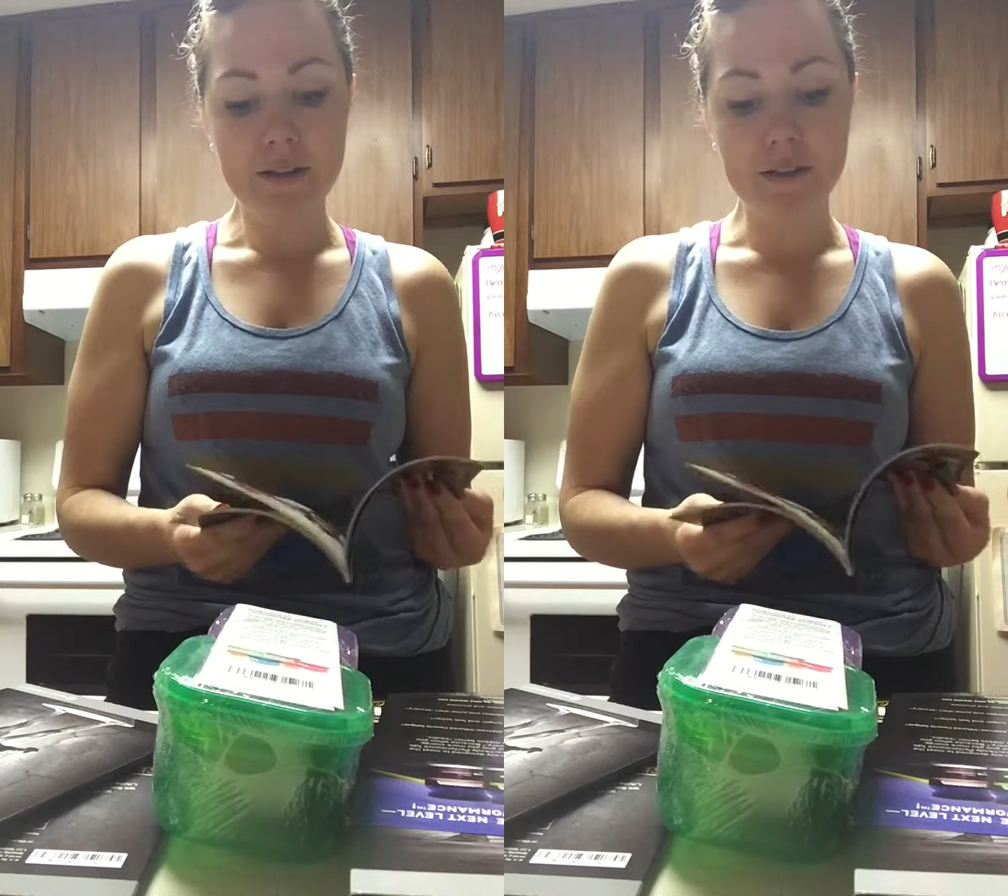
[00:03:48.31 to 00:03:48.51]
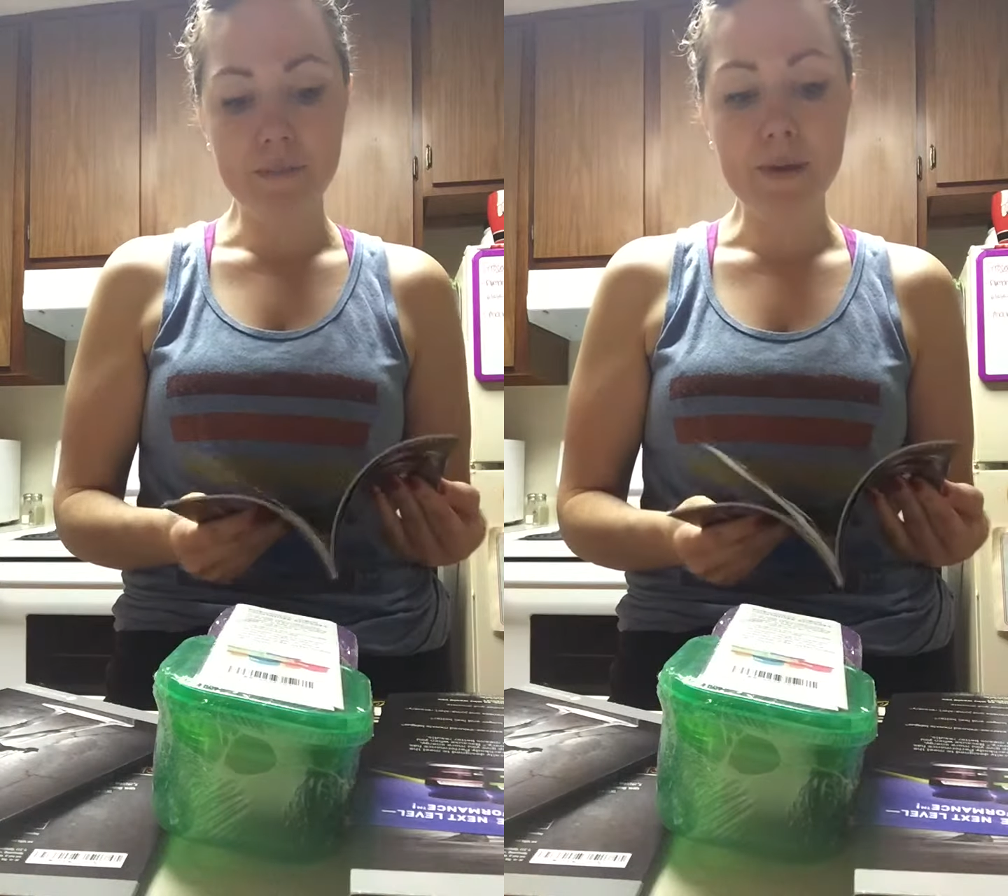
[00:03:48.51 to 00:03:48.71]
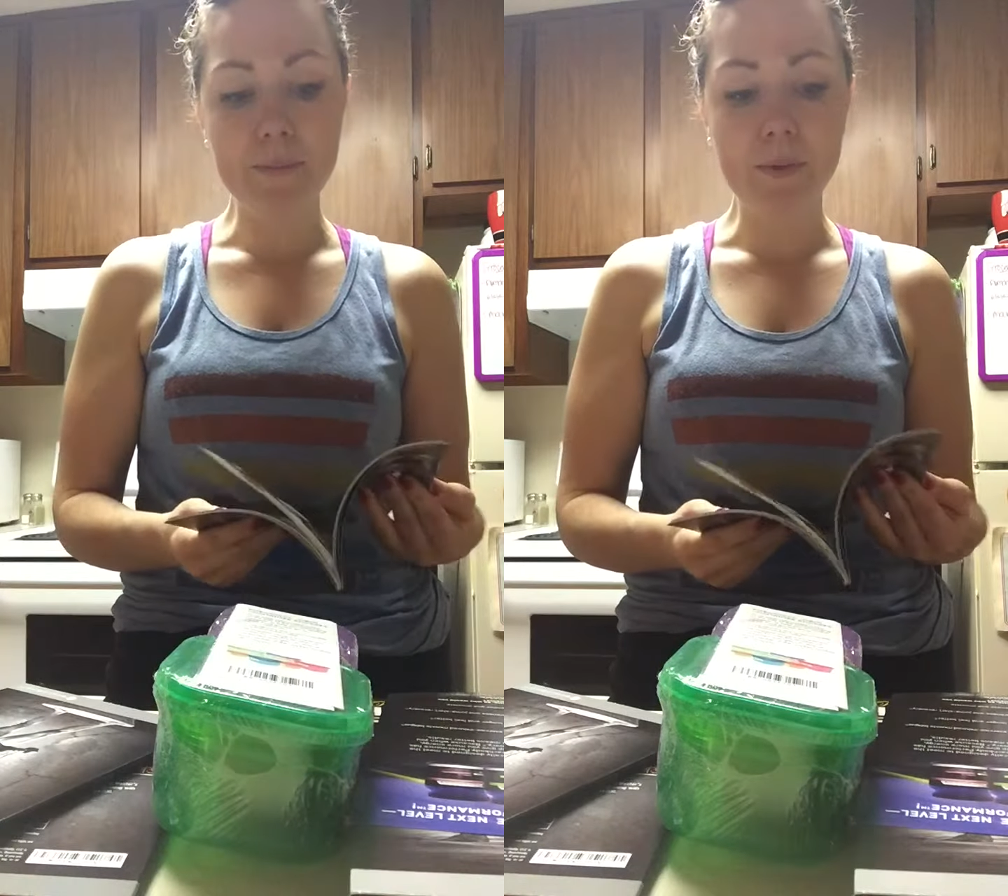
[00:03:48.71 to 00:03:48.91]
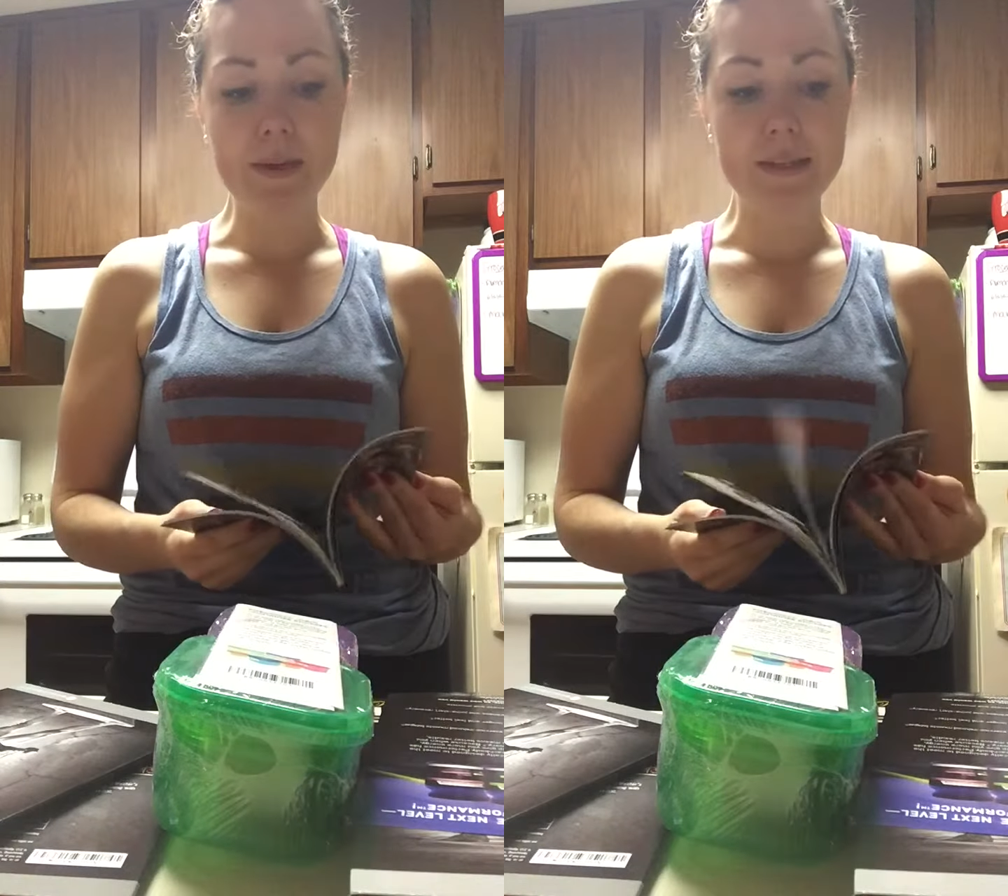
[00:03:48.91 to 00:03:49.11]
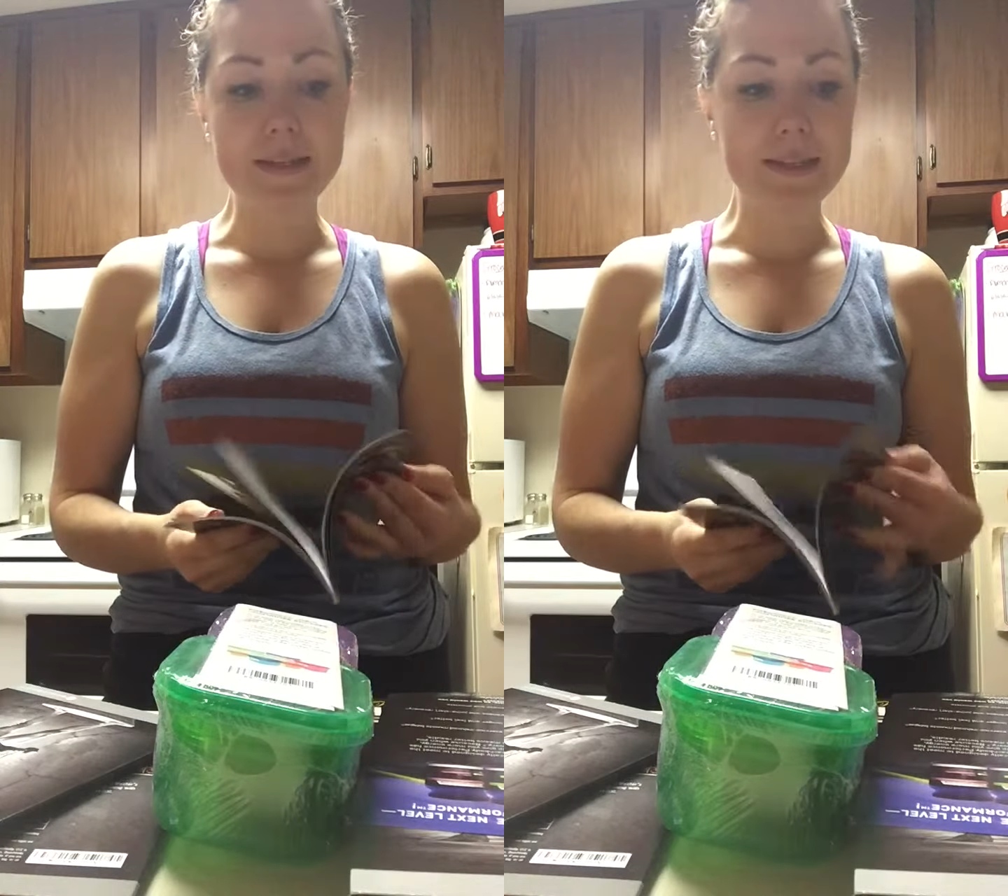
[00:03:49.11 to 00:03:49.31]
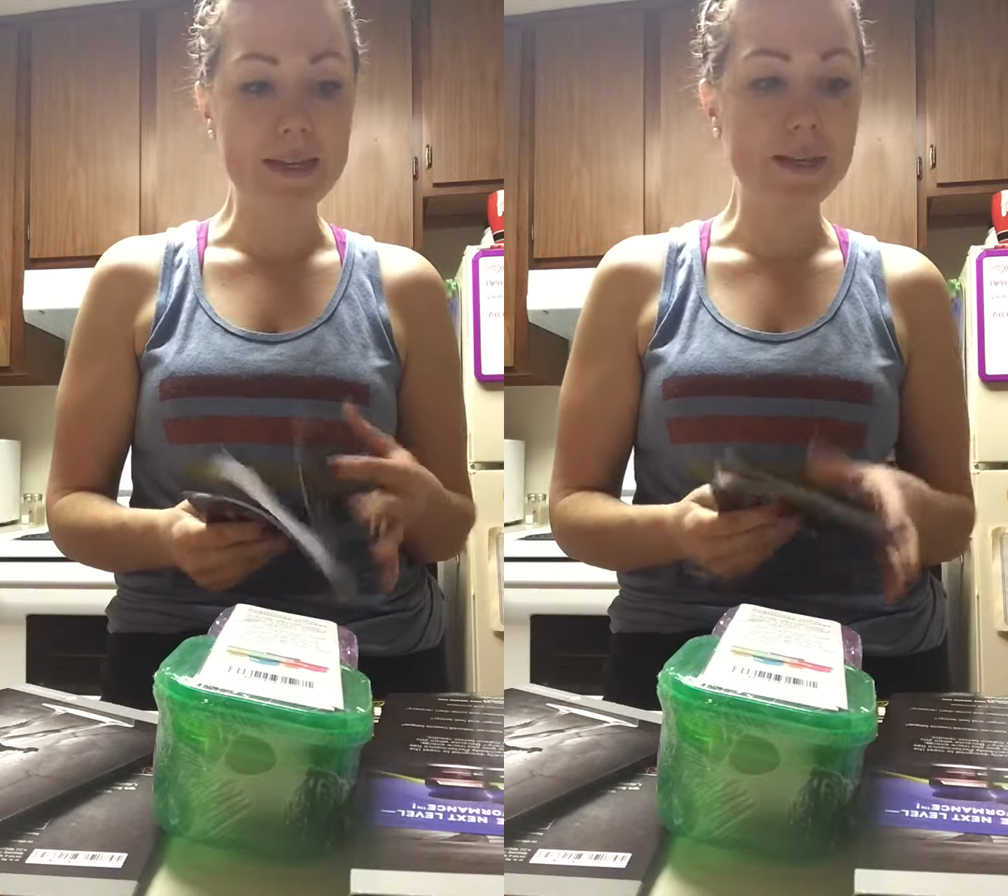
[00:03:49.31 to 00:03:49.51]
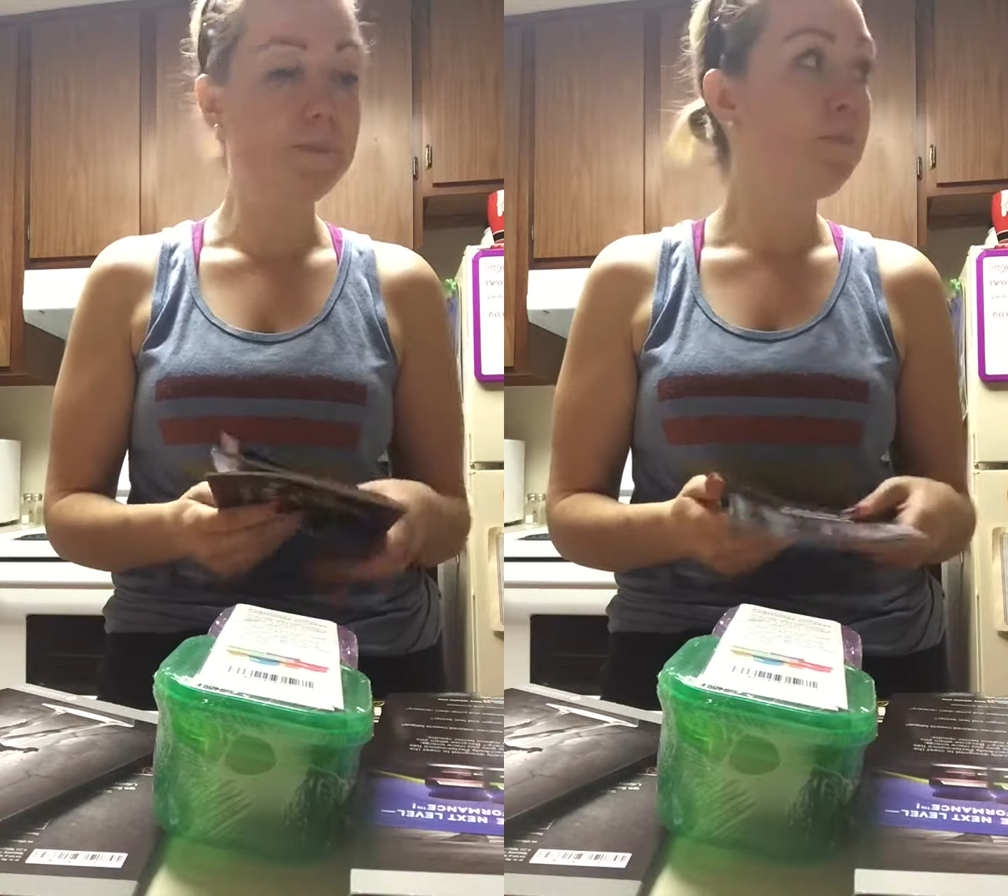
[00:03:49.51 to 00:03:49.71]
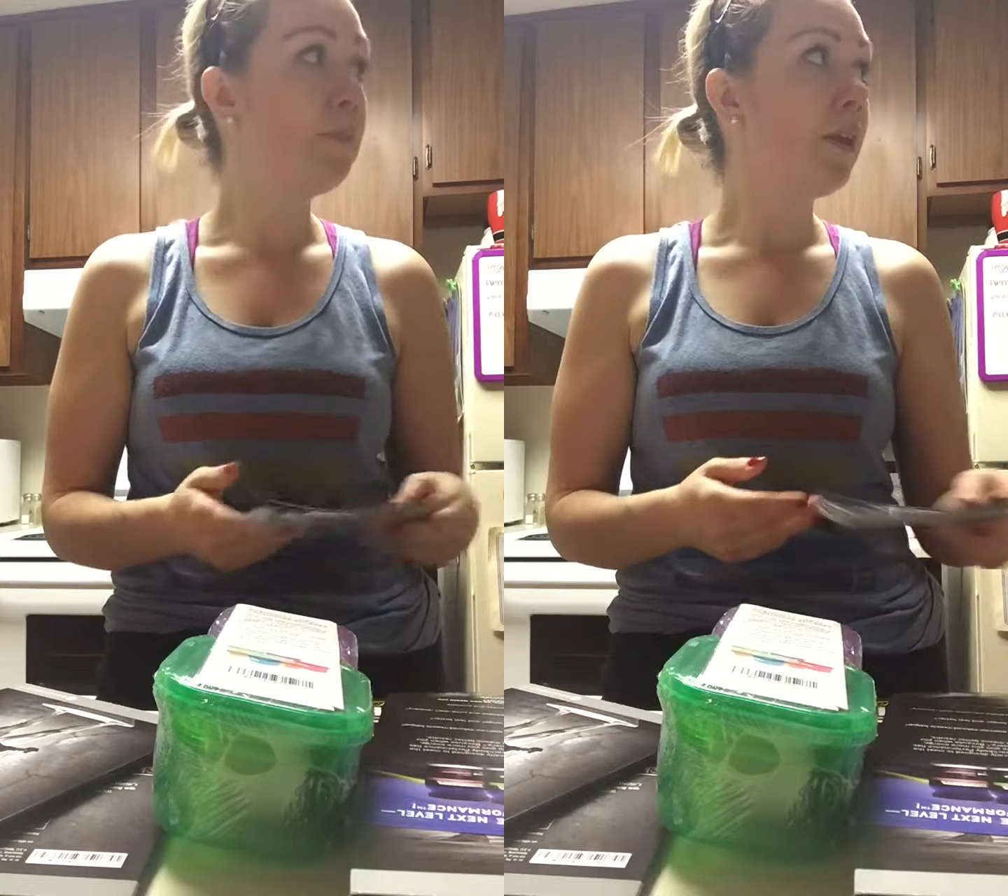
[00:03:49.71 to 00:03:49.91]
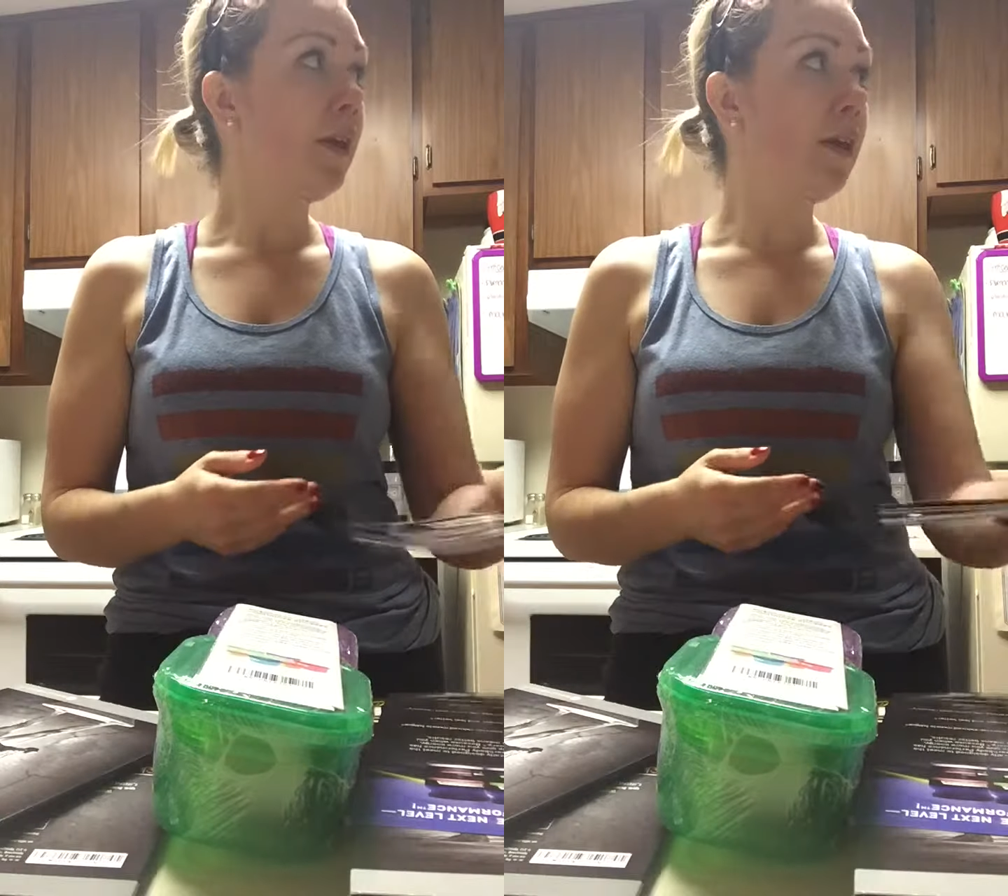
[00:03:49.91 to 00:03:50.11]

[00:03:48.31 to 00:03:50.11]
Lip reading: so that people can see.